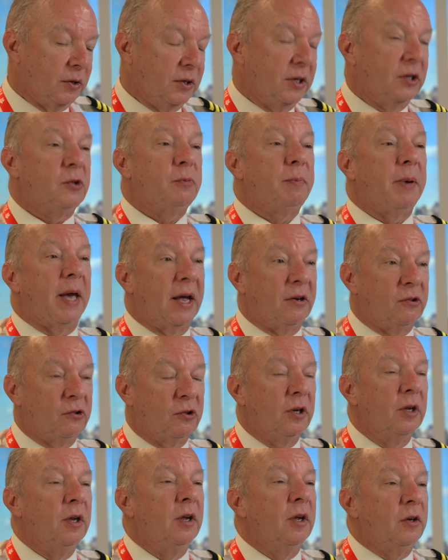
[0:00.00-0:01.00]

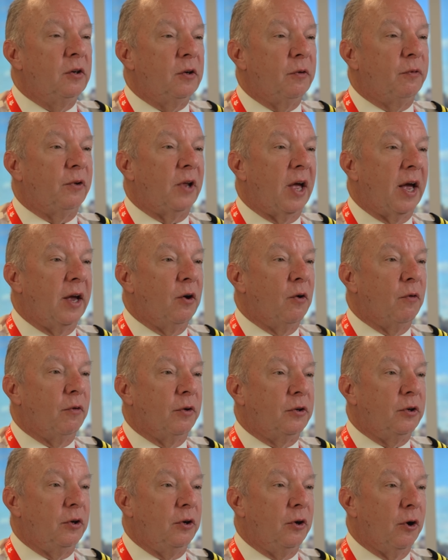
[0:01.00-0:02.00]
dispatched to fly
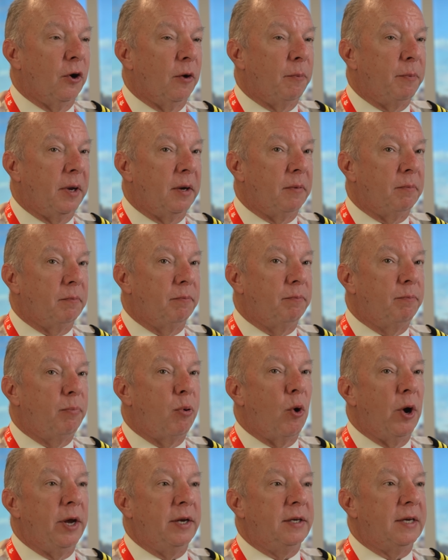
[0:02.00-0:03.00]
over to Europe at
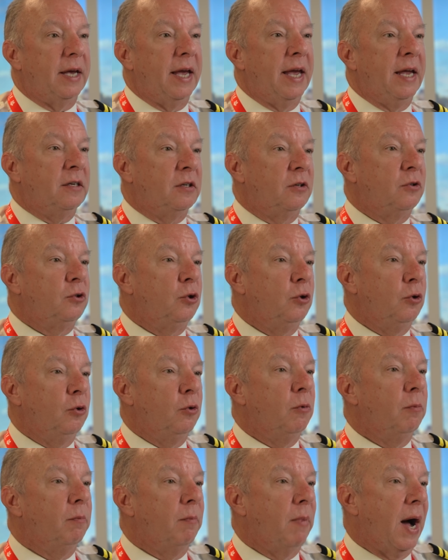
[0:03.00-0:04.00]

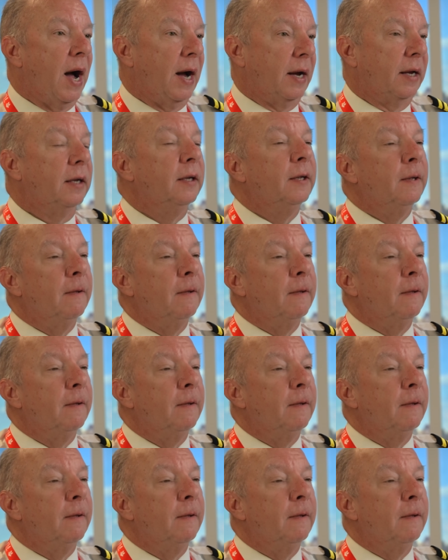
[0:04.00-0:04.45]
0.82 Mach.